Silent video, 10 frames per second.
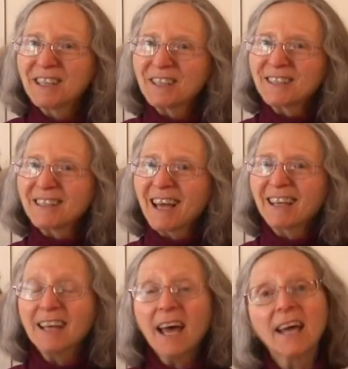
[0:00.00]
So it's
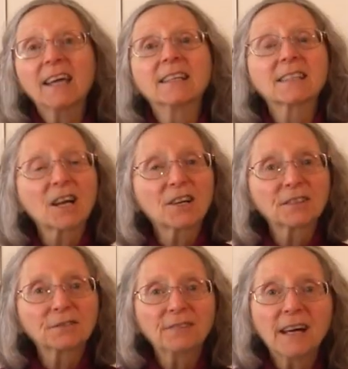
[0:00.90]
like, yay, it's
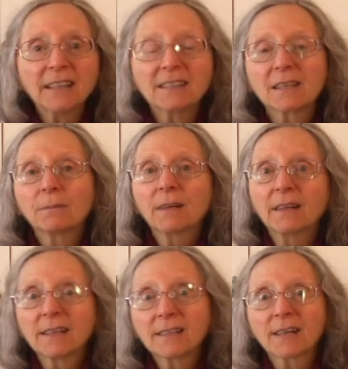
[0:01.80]
hard to find
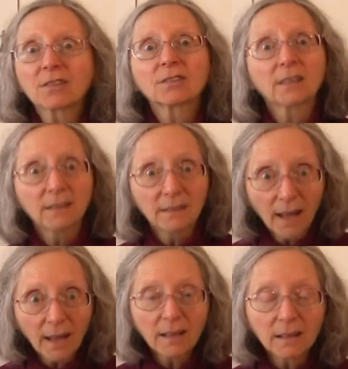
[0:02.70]
something that's actually
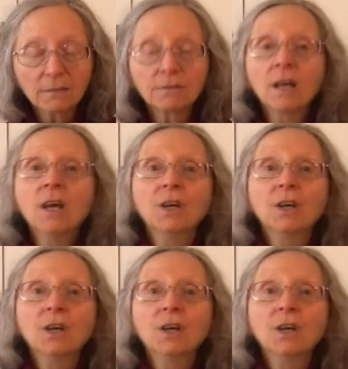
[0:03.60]
native